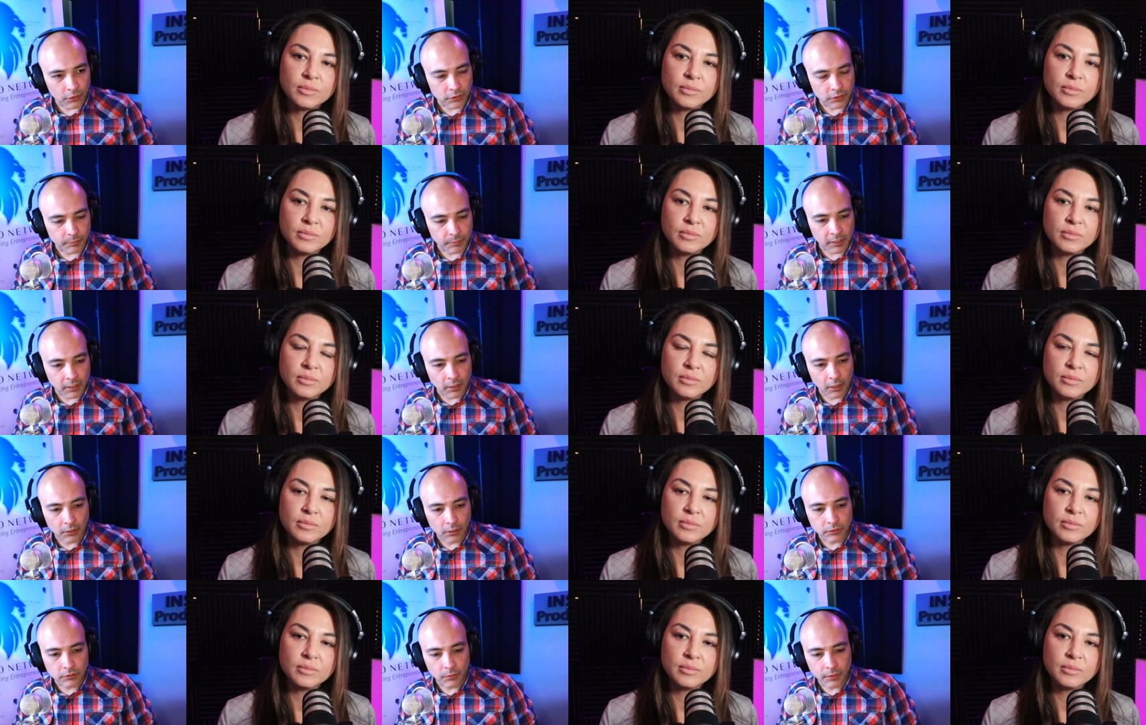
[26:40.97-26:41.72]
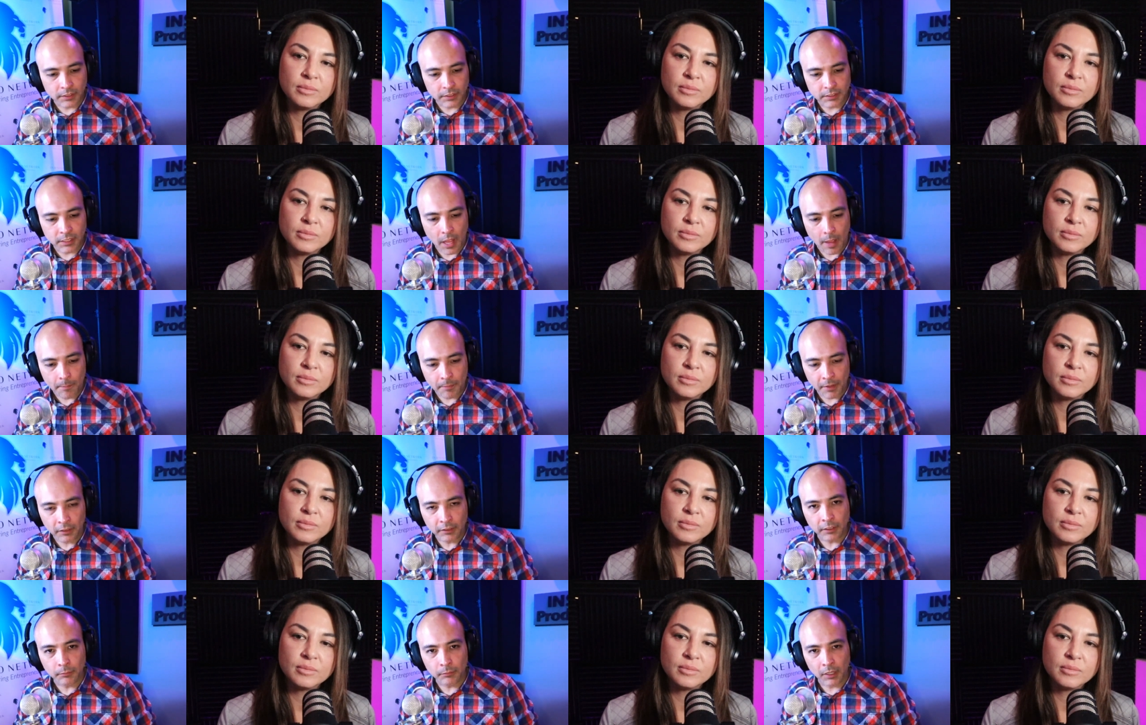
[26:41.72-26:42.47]
Speaker 1: But it also is that
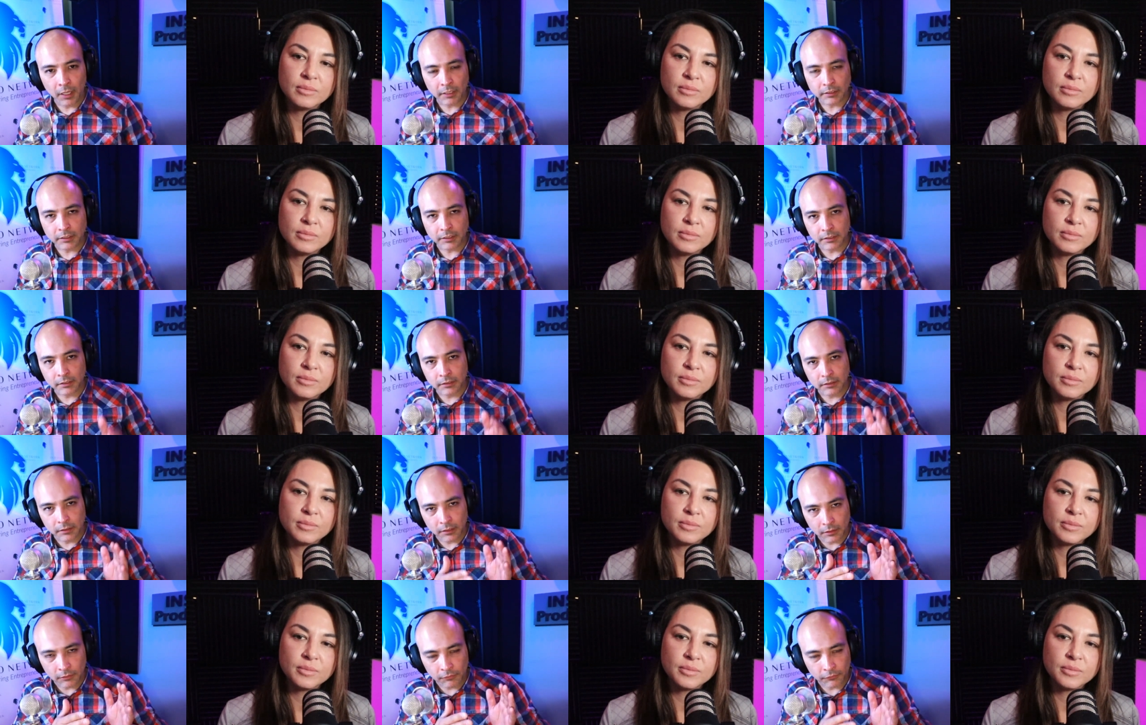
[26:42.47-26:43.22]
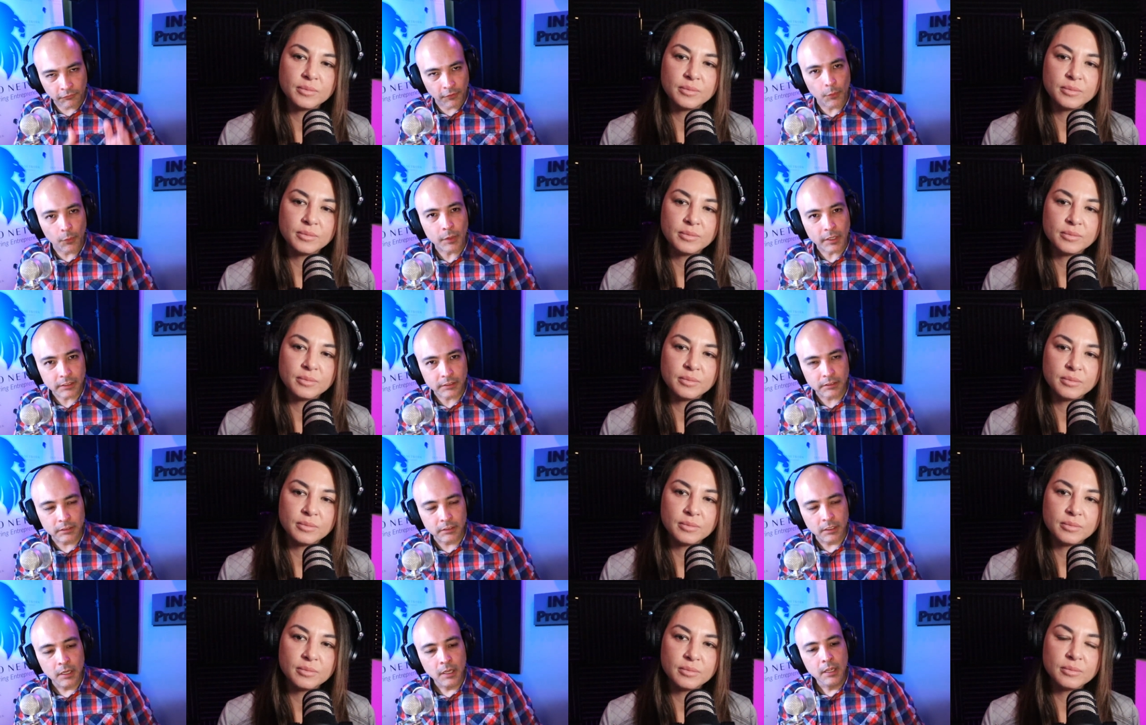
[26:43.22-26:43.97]
building block to focus,
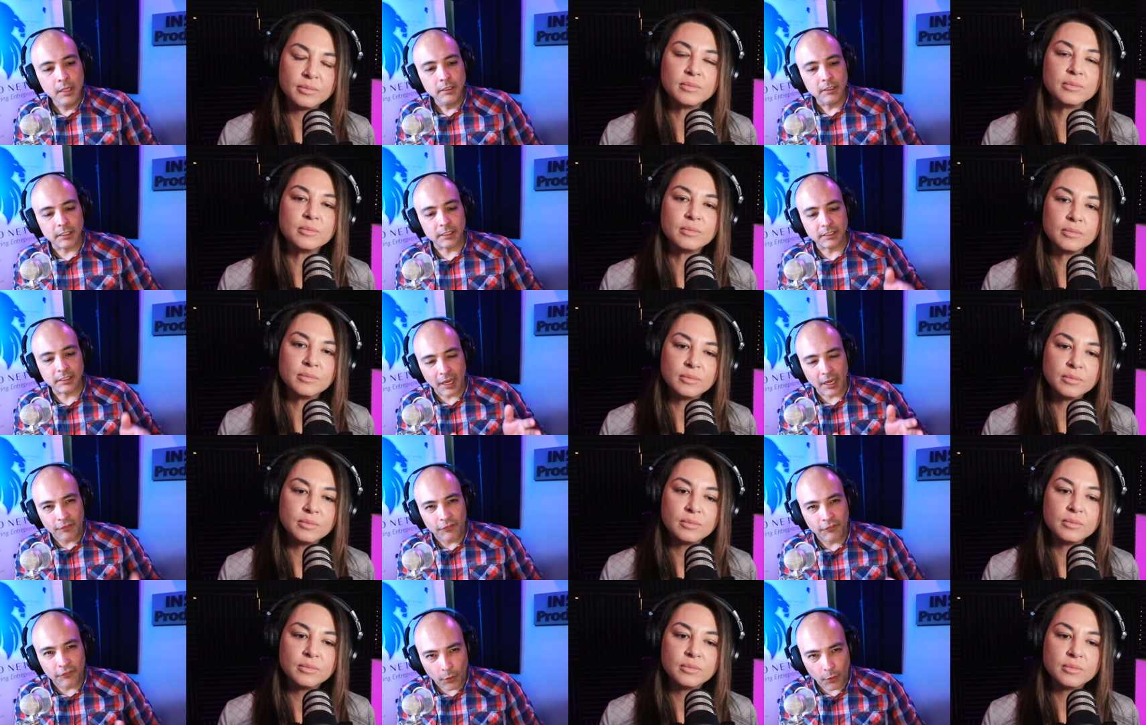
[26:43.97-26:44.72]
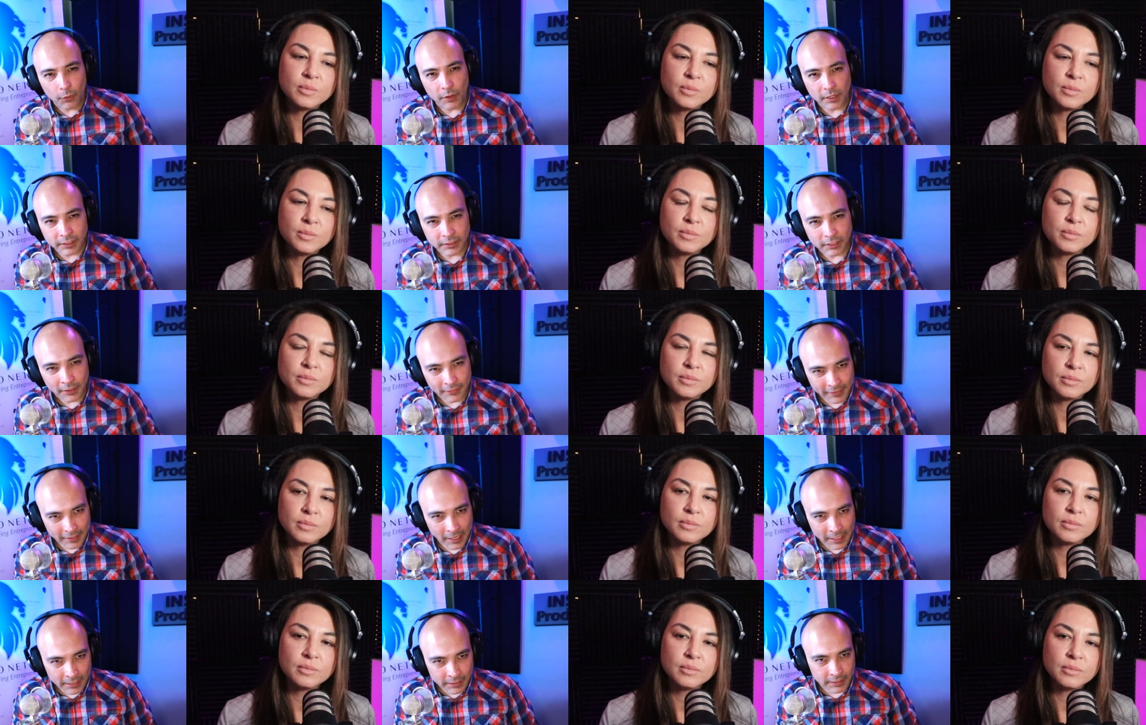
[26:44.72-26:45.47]
to stay focused on the
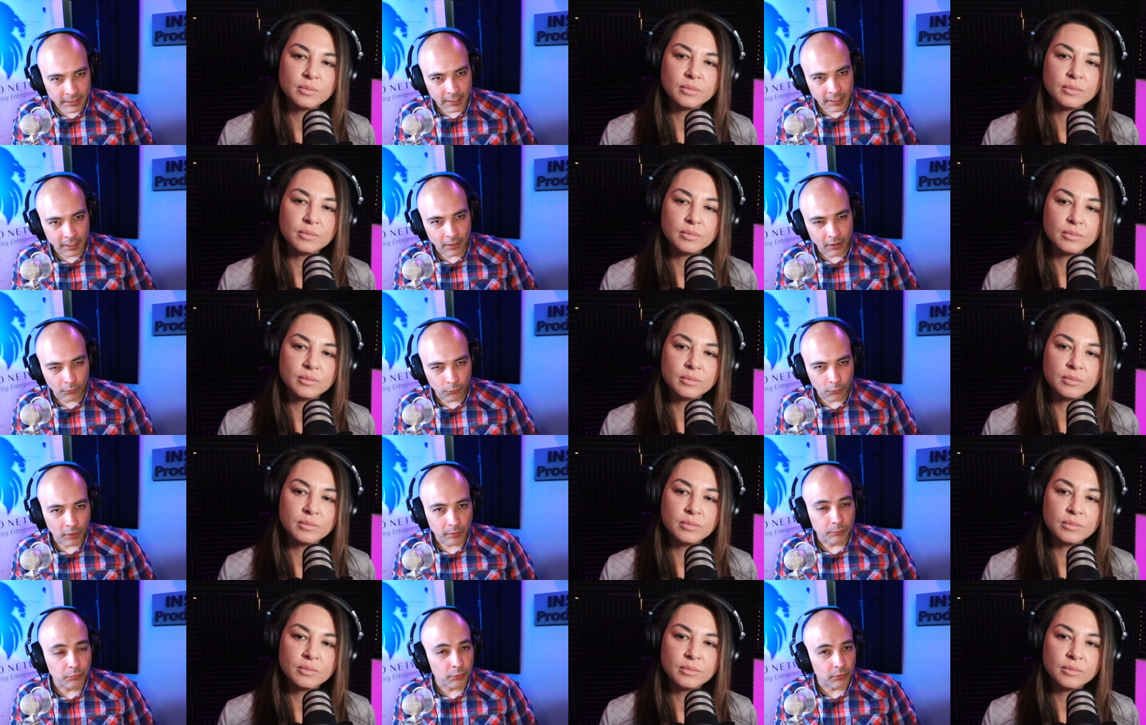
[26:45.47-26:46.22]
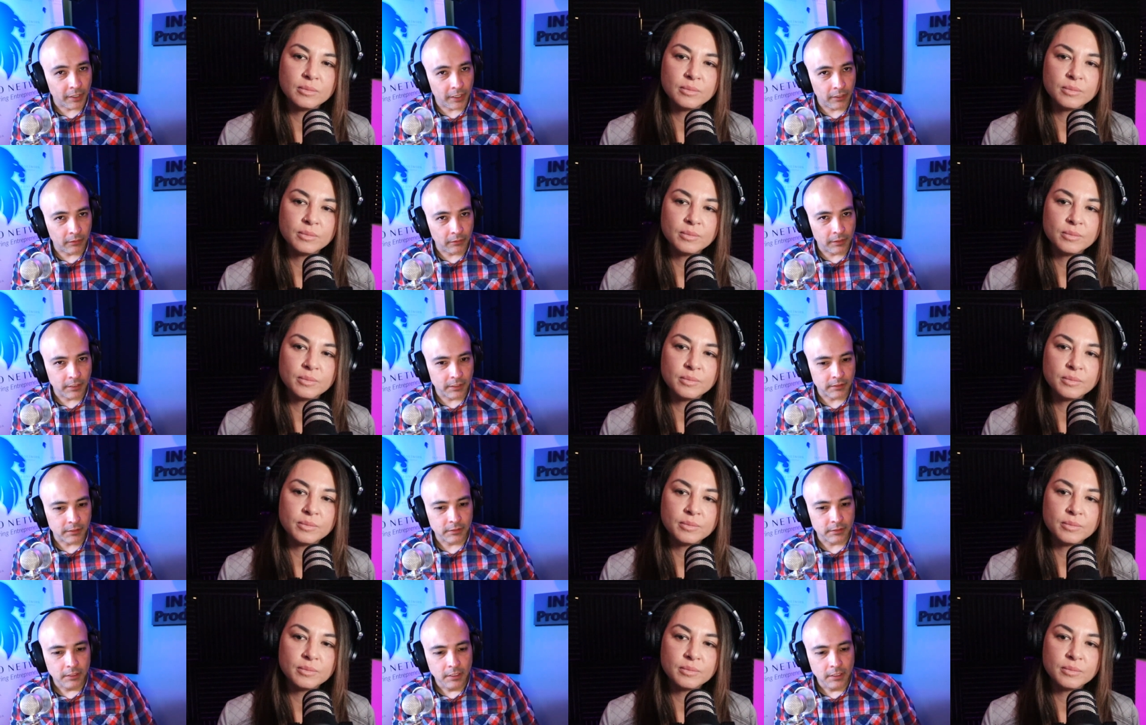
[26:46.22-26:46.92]
idea of what prayer is.